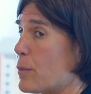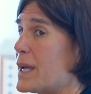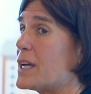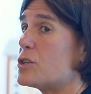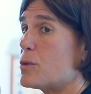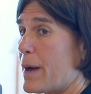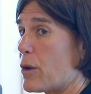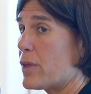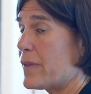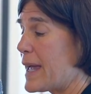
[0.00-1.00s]
that we can do
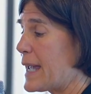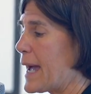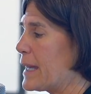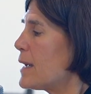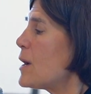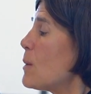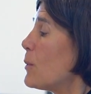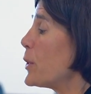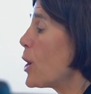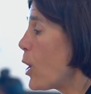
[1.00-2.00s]
better than they can.
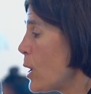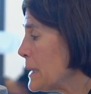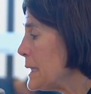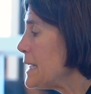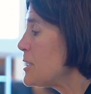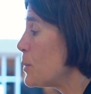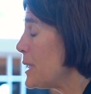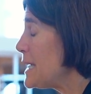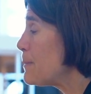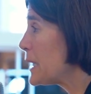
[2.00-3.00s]
But we
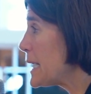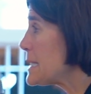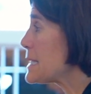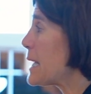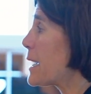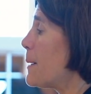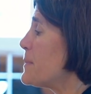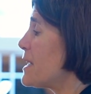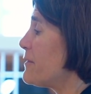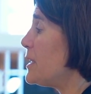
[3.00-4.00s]
need places like
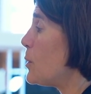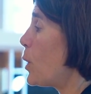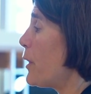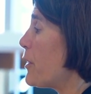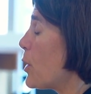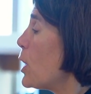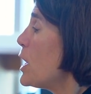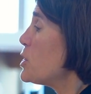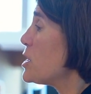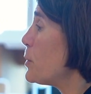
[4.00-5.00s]
Hub 71, though,
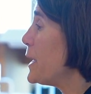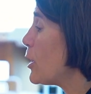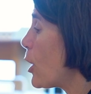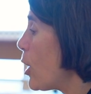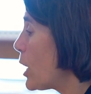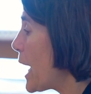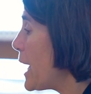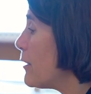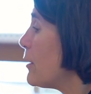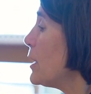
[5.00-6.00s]
so that we can all
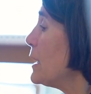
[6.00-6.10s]
kind of